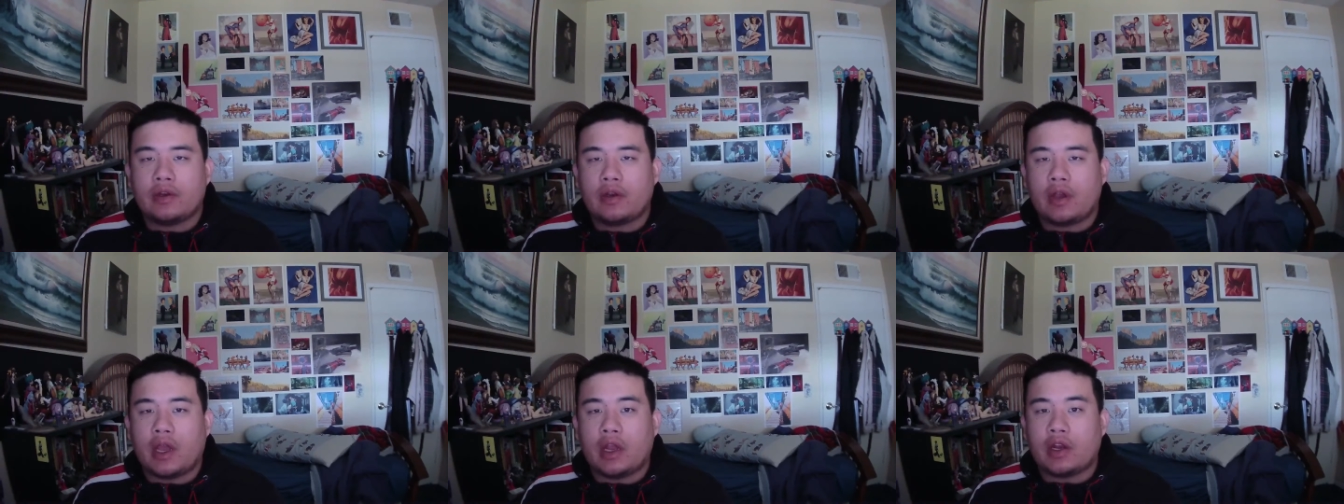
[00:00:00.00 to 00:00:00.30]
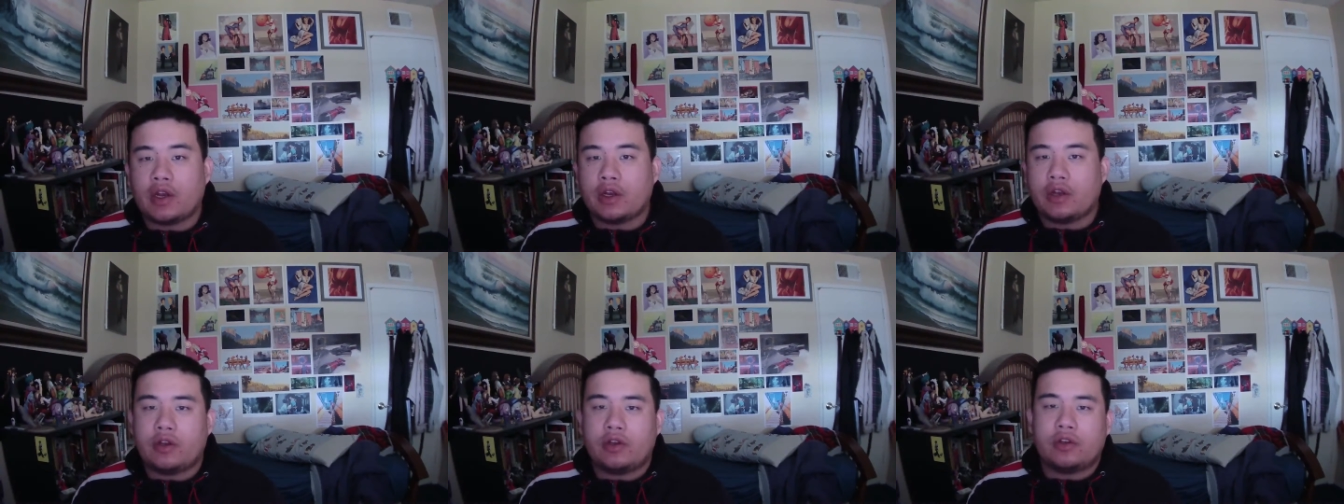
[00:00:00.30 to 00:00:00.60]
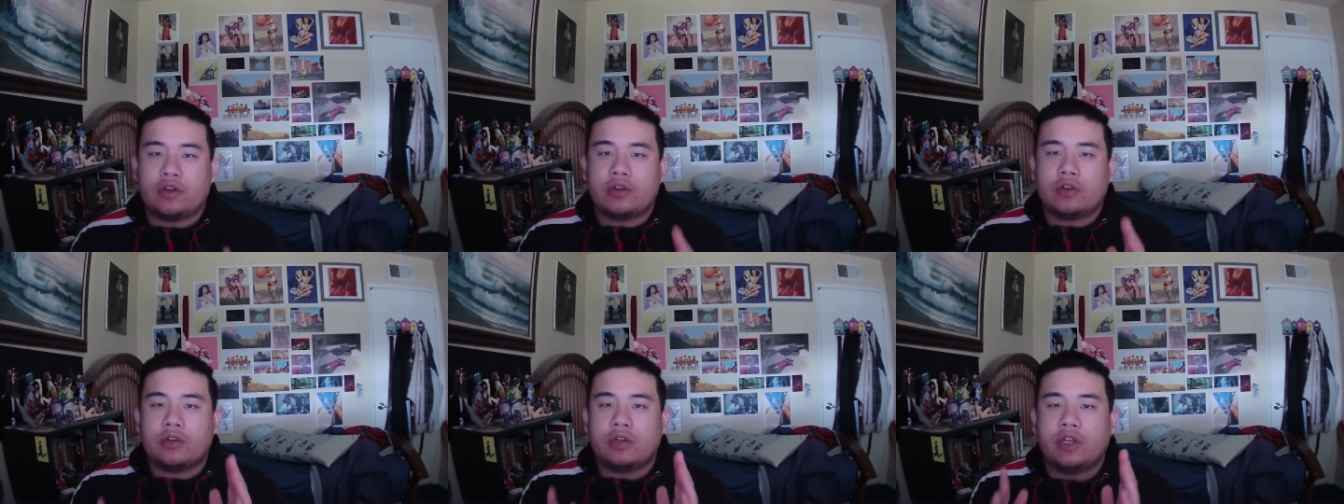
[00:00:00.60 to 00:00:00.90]
and
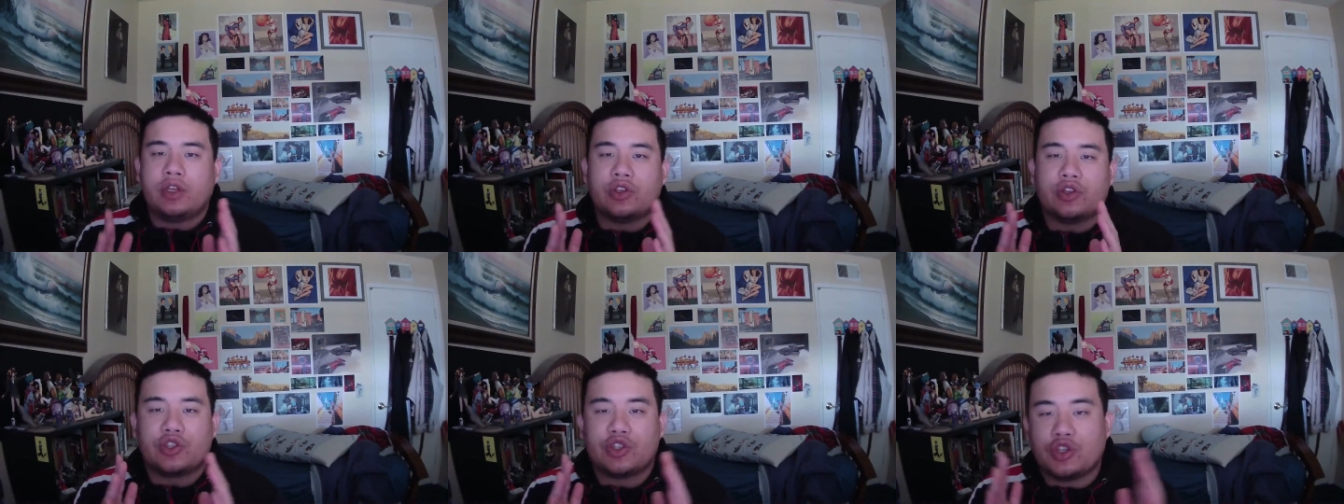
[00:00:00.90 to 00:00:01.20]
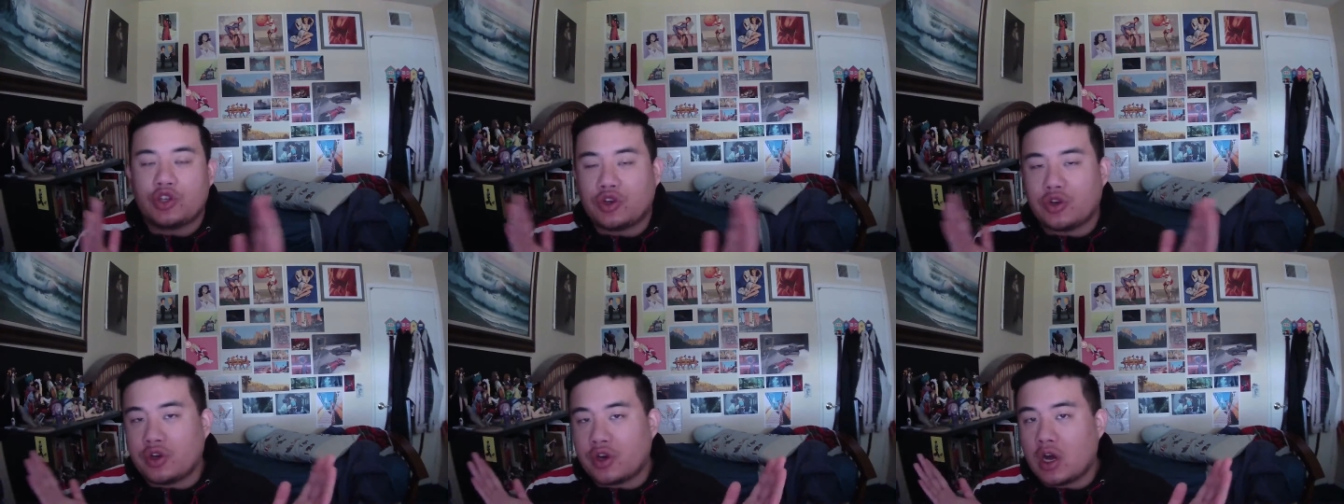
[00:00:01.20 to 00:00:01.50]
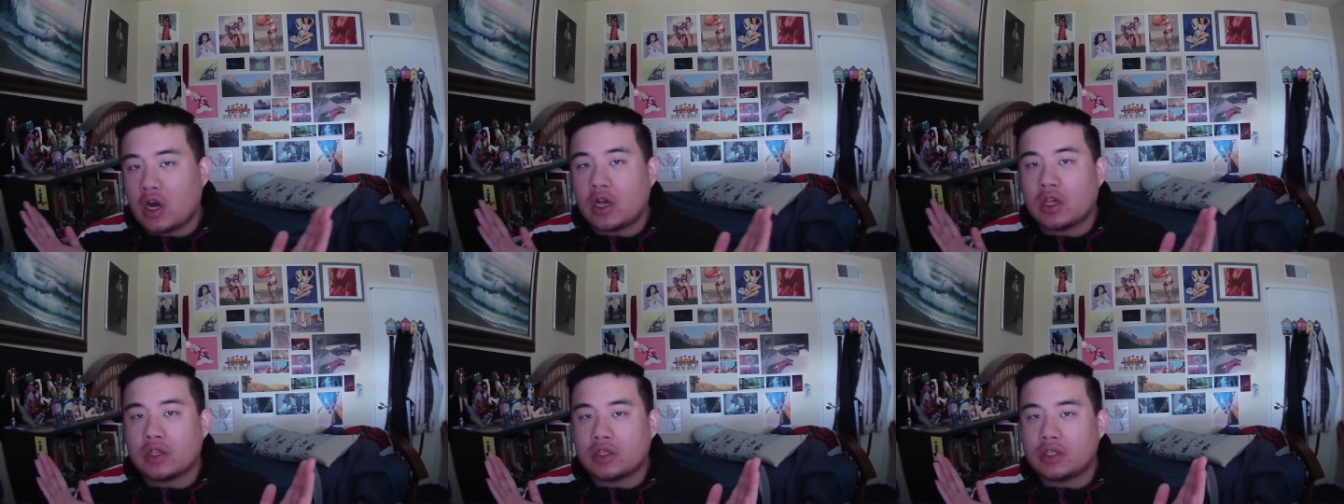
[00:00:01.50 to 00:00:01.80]
neither should your
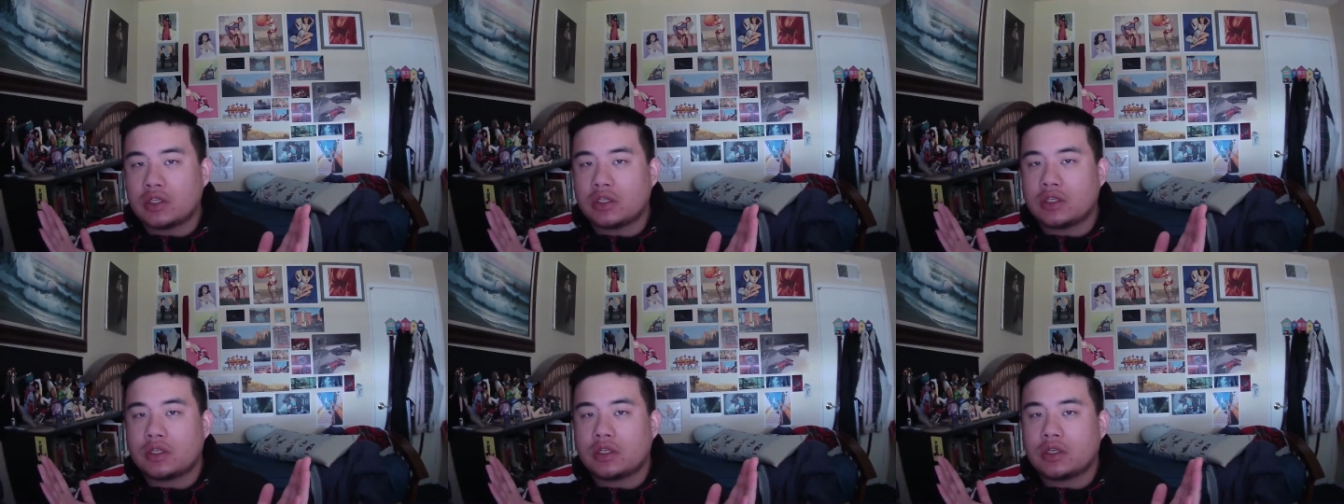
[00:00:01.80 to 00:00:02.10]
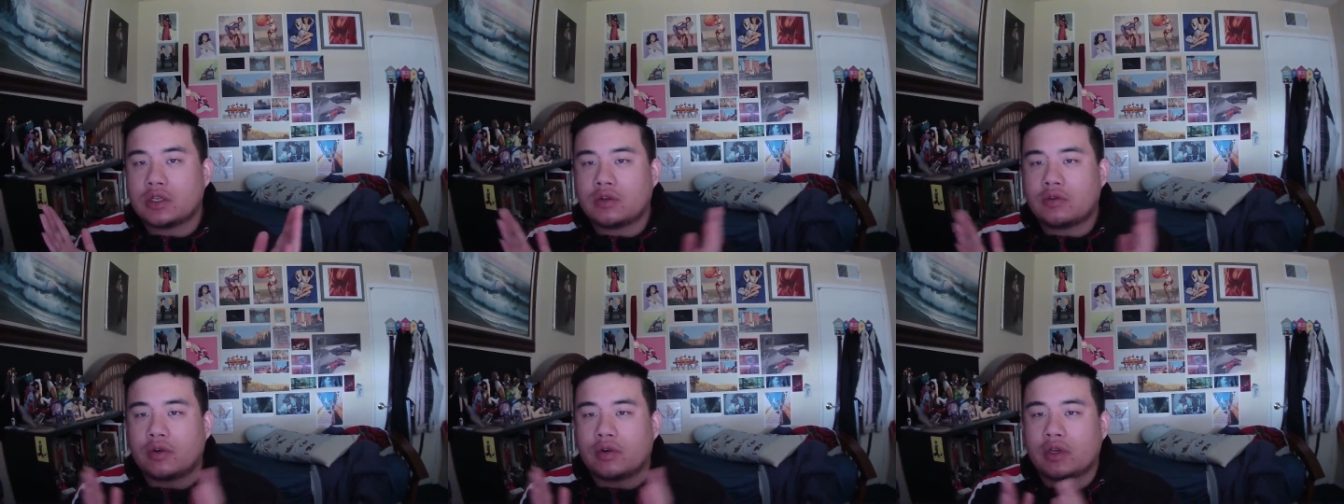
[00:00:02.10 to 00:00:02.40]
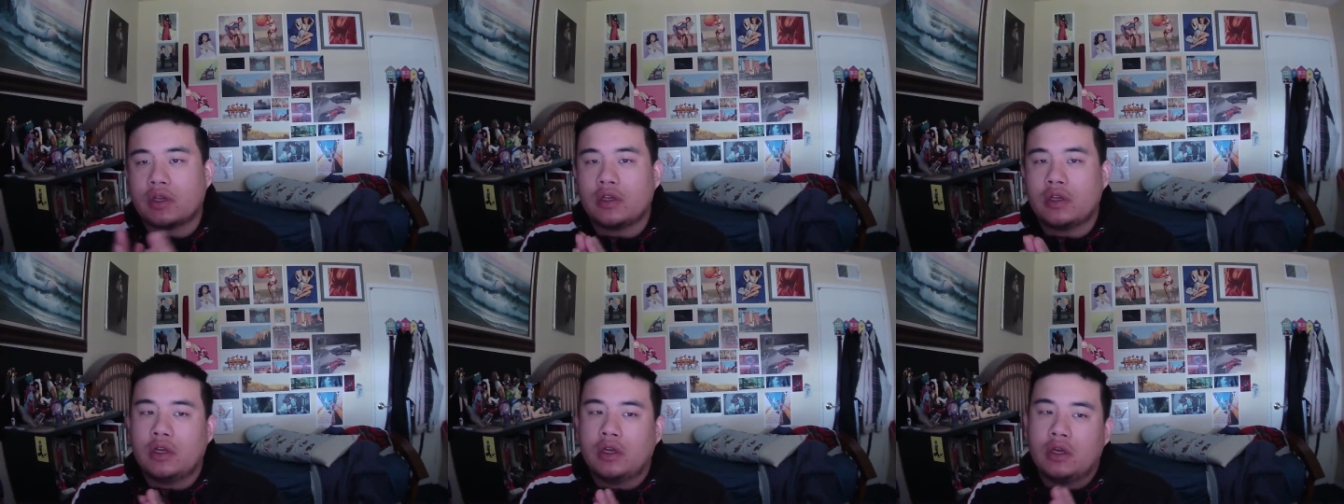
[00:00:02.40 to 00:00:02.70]
knowledge,
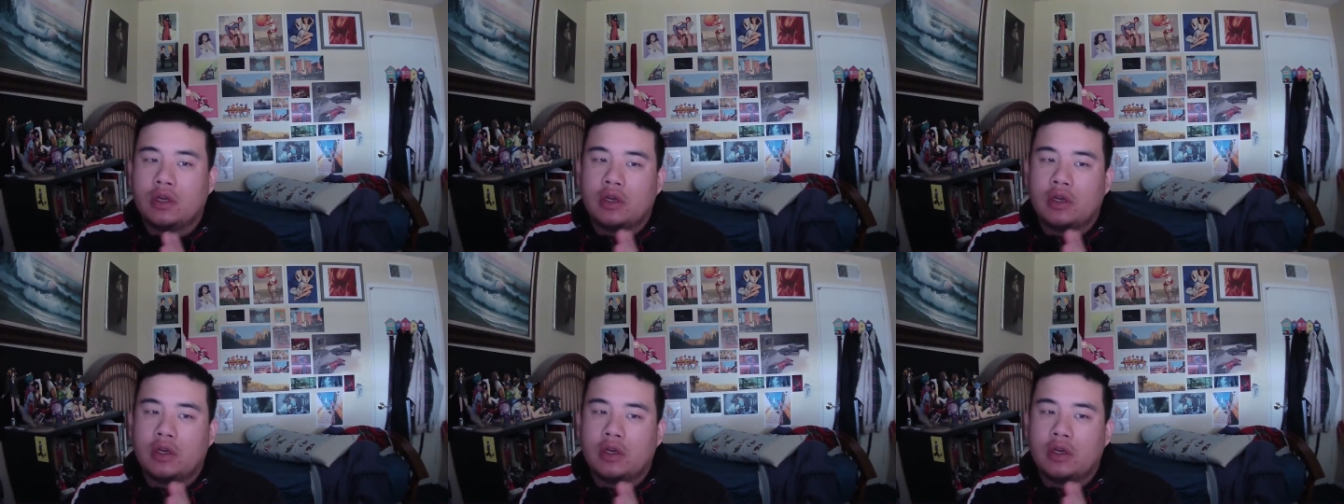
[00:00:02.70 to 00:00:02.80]
right?